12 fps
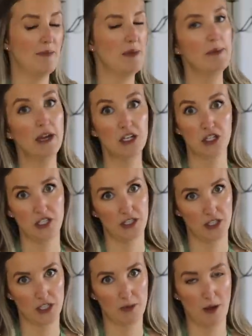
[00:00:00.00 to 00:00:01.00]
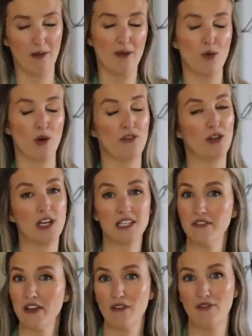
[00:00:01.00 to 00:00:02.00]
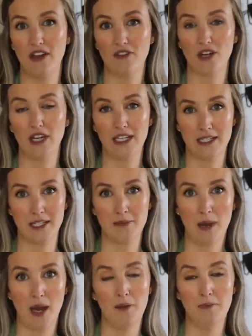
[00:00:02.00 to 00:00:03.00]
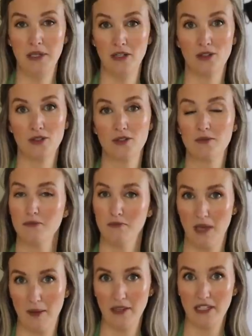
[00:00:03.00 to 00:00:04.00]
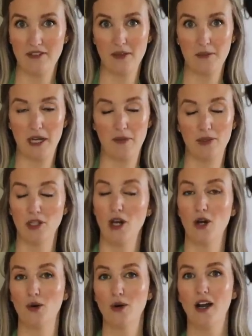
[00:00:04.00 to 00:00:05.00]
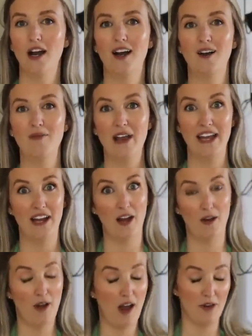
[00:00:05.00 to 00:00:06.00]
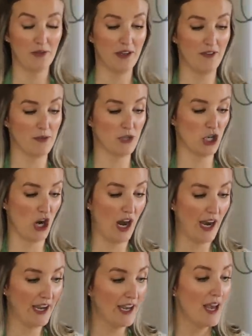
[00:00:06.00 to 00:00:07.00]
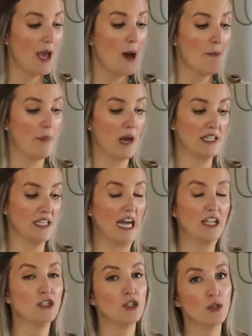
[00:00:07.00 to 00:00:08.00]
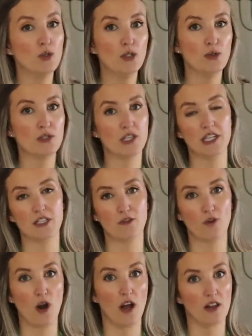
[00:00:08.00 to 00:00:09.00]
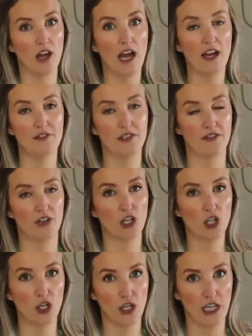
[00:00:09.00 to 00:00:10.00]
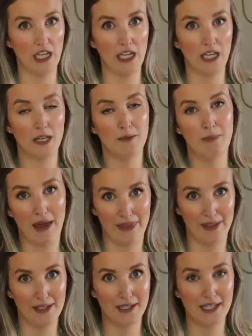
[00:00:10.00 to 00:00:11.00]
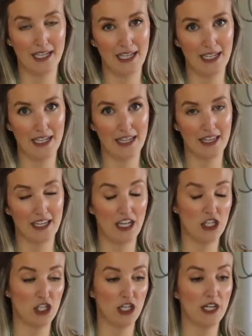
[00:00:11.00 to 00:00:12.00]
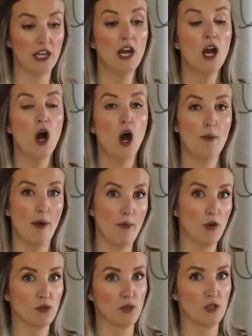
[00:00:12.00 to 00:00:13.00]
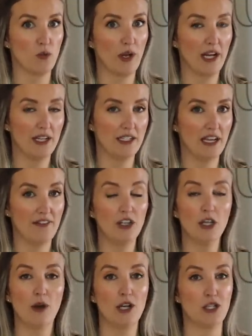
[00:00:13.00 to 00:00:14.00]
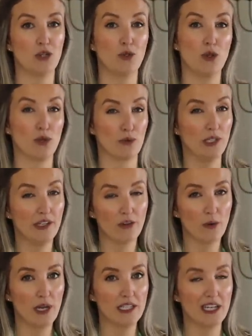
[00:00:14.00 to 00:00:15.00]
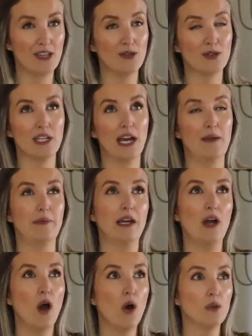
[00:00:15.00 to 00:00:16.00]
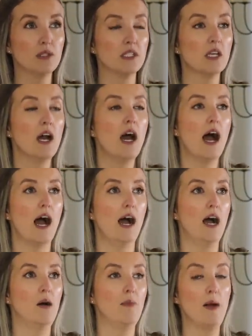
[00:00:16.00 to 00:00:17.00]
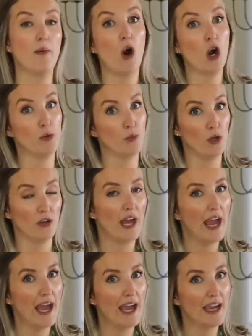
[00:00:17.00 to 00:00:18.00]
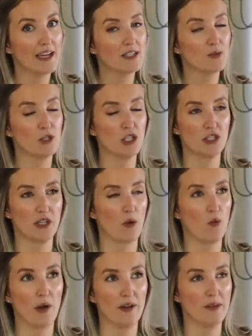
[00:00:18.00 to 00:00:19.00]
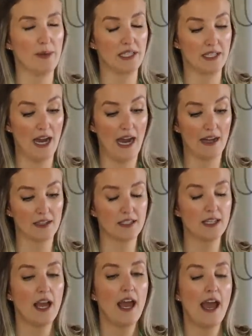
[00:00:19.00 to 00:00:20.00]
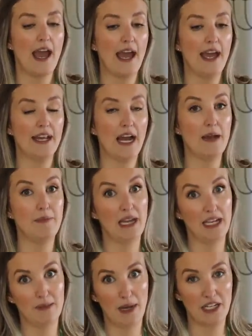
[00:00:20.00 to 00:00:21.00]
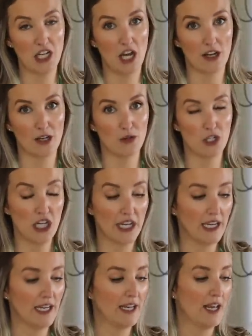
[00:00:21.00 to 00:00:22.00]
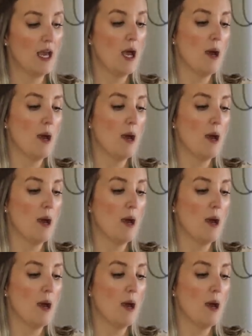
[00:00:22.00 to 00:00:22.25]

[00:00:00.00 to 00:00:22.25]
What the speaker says: And maybe I just need to experiment more. If you guys have like favorite Instant Pot meals, maybe leave them down below and I'll give them a try. But I do use this for a lot of different cooking methods in the kitchen. On my most recent What I Ate in a Day video, I showed you three different ways I use it. I made oats, I have hard-boiled eggs, which is like one of the best hacks, and I made my taco chicken.